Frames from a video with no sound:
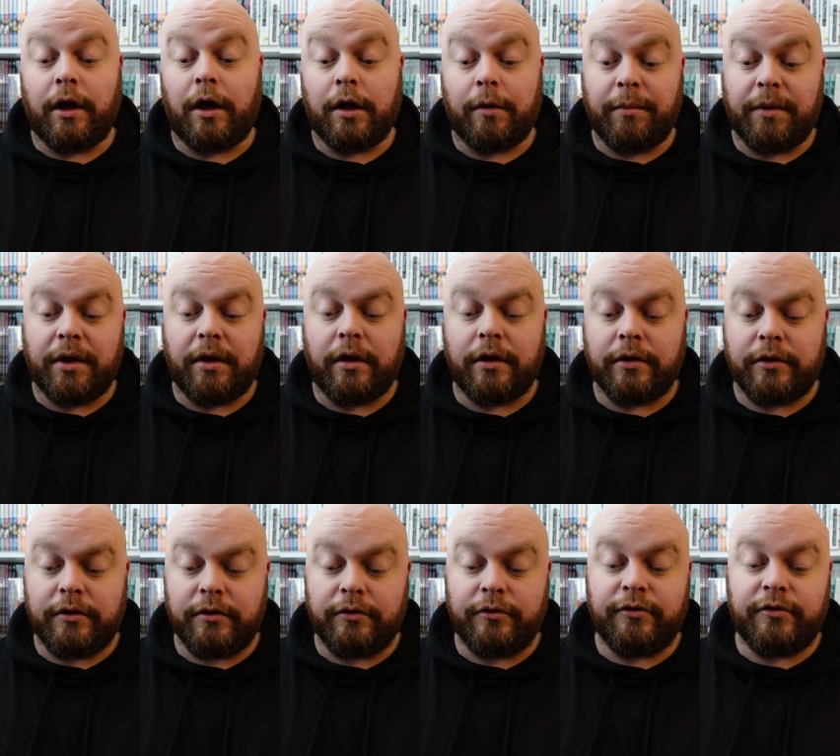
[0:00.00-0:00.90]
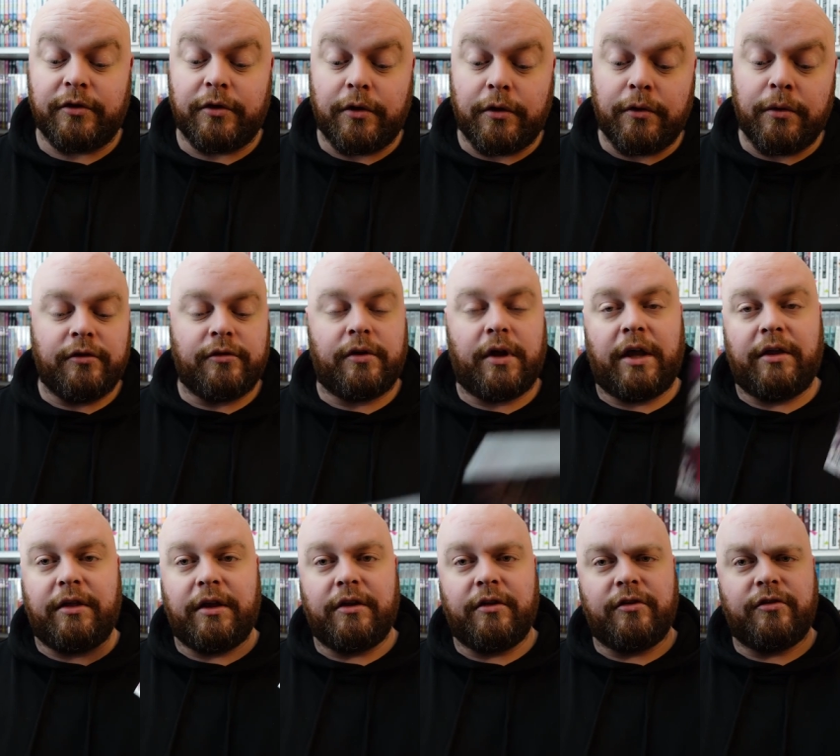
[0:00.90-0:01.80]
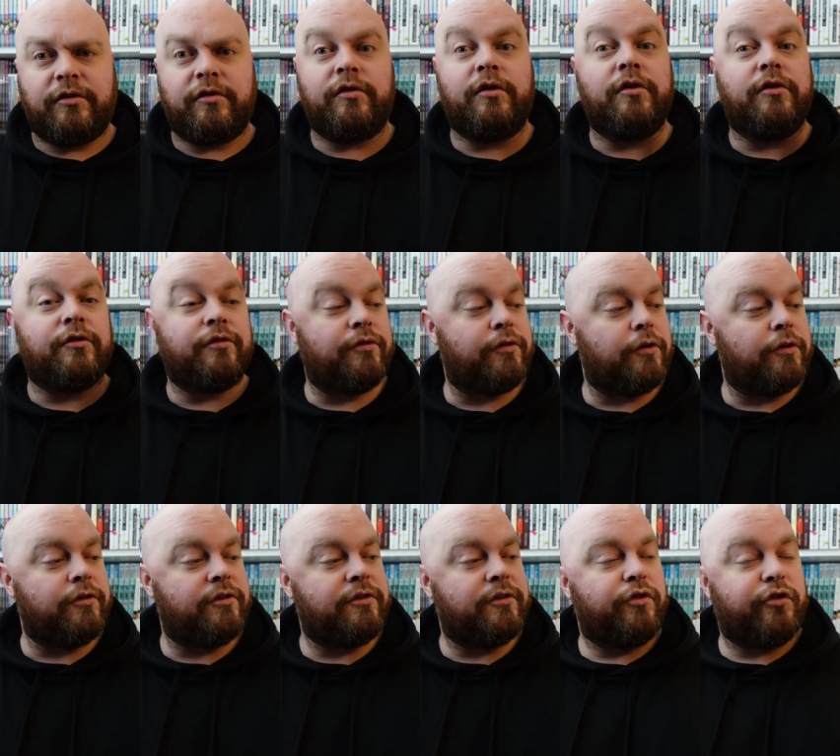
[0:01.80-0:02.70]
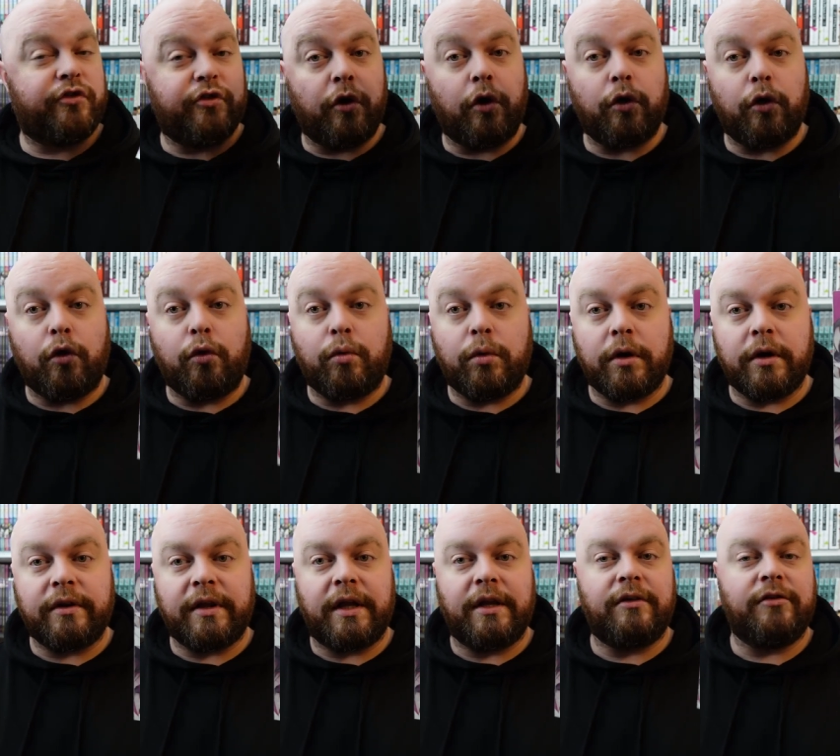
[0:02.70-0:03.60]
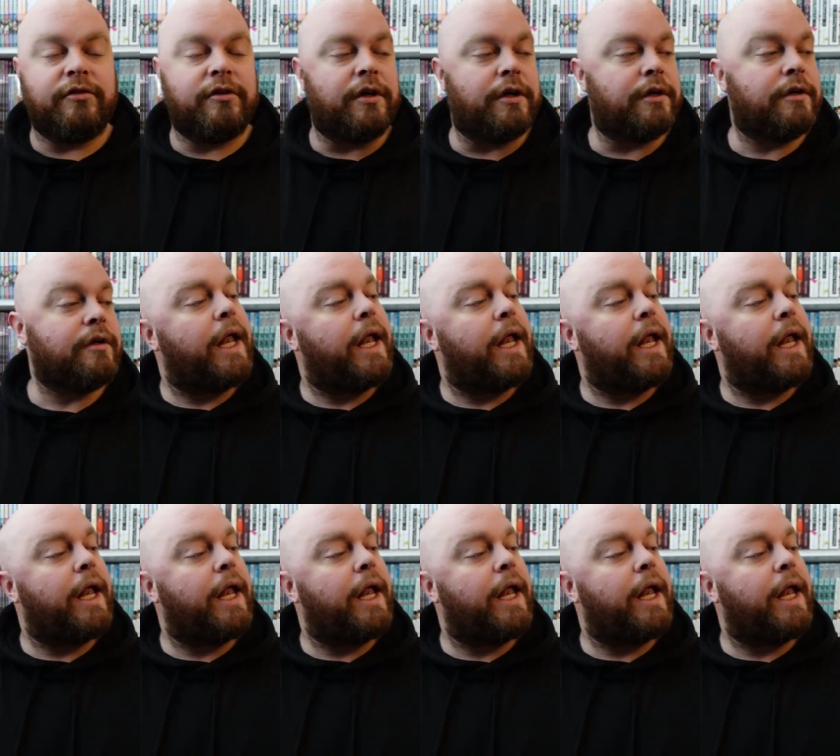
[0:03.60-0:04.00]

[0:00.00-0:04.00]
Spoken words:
Akame ga Kill Zero. So I think this is his first solo work that he's done.